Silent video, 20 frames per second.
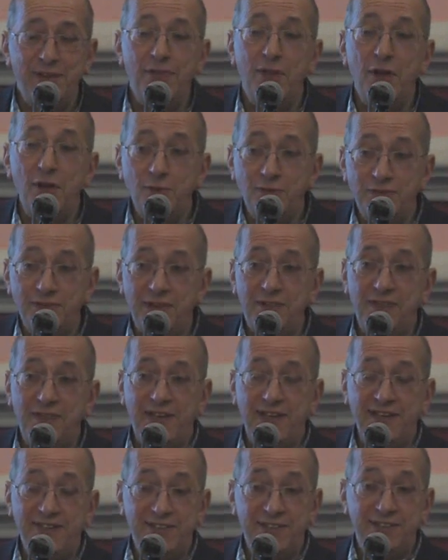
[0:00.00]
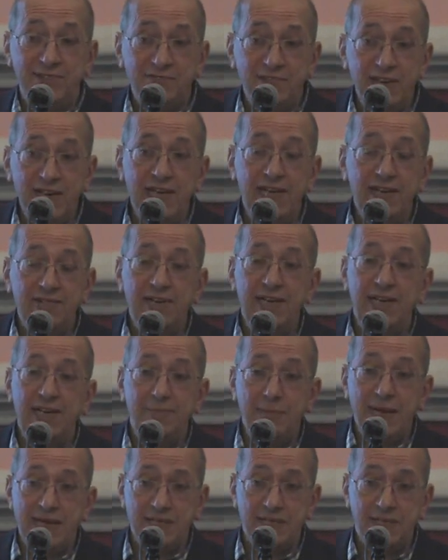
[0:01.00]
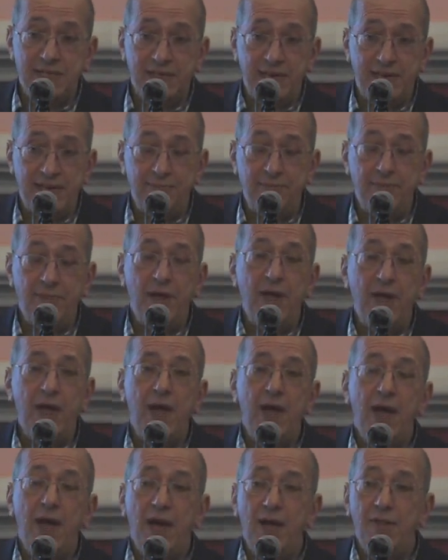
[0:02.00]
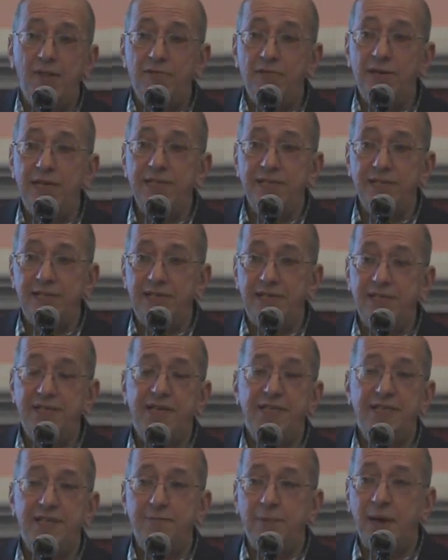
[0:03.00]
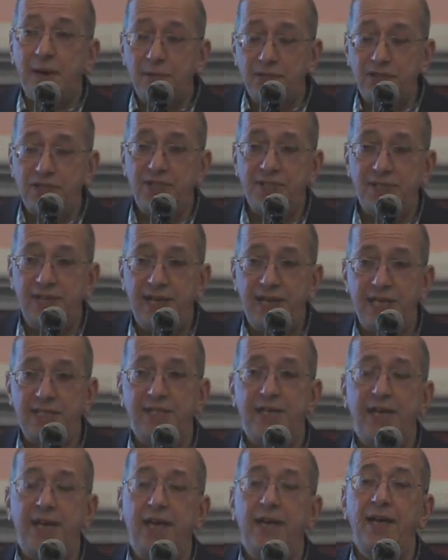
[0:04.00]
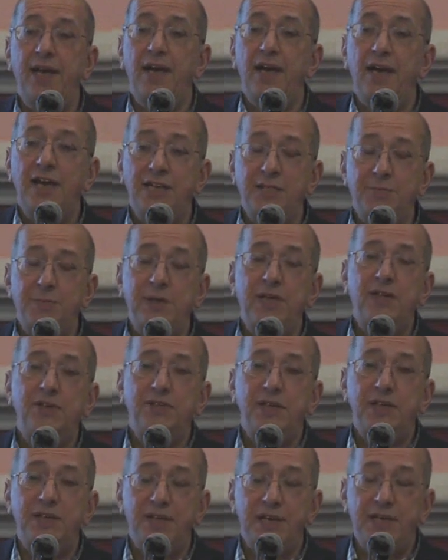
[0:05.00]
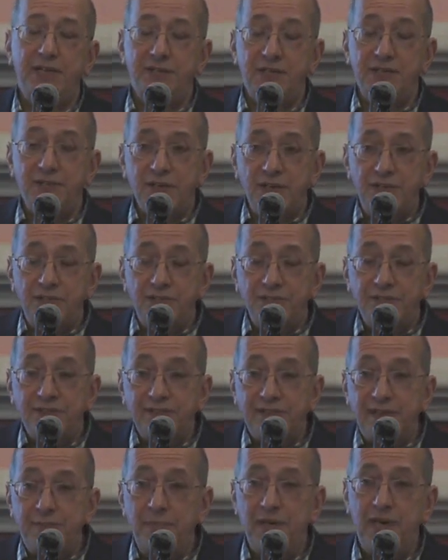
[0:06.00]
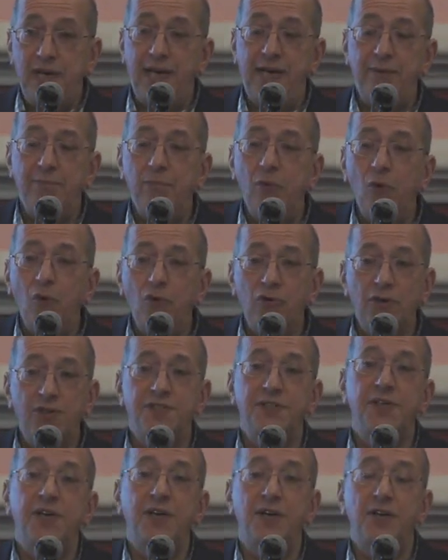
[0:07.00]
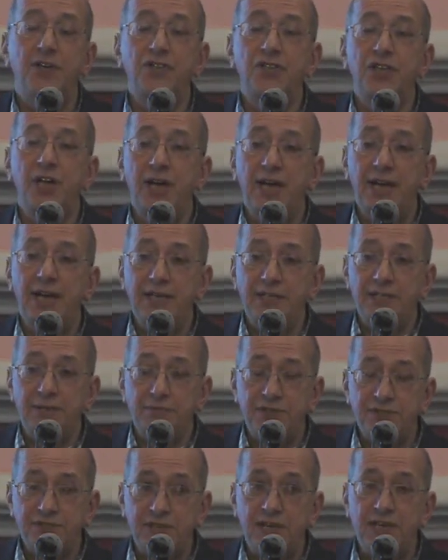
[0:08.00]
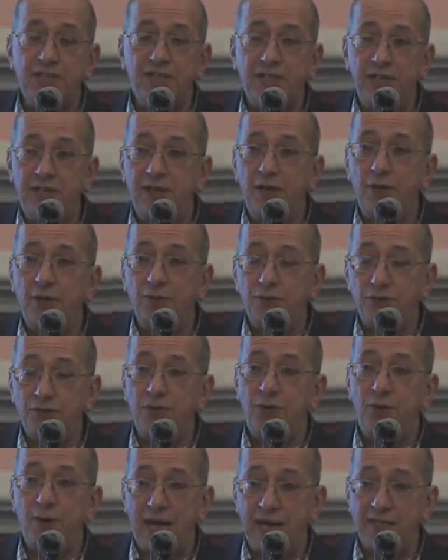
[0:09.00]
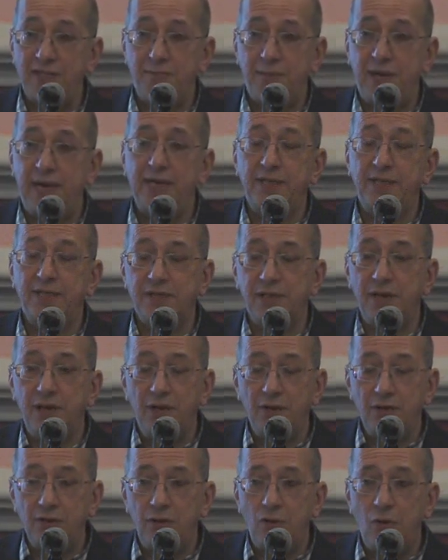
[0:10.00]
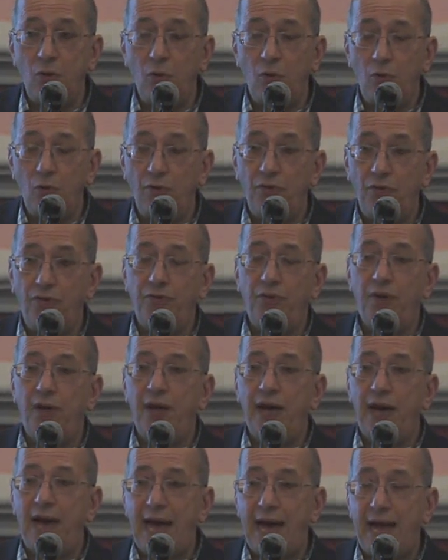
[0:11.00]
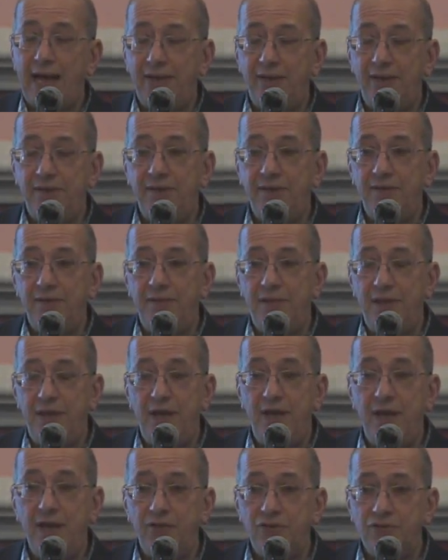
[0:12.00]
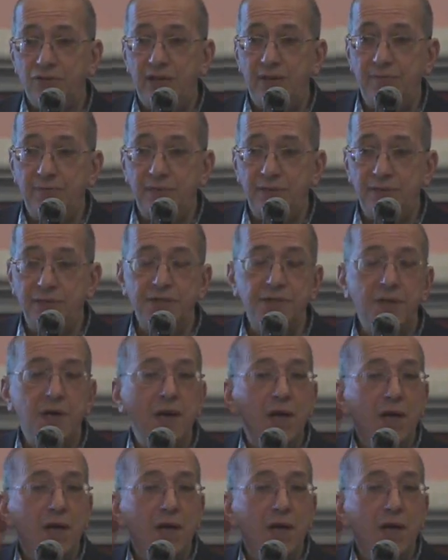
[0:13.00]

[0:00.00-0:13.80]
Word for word: And those are the things that really, really matter to him. And the reason he says he publishes the essay is because he thinks it's going to stimulate more research into precisely those two aspects the cause and the treatment.